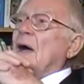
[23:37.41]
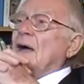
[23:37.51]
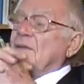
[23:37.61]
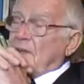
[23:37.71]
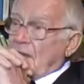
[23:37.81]

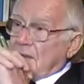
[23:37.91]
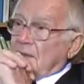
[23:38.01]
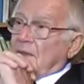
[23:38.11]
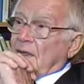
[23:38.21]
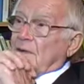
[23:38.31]
and
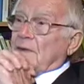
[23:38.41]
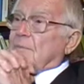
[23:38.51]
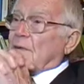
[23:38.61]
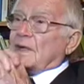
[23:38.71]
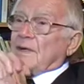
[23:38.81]
then they got the
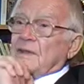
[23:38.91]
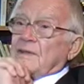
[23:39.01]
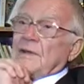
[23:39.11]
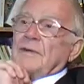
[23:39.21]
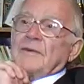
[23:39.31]
bright
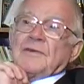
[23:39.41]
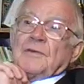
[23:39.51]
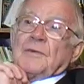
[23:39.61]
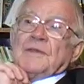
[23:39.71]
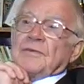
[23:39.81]
idea of issuing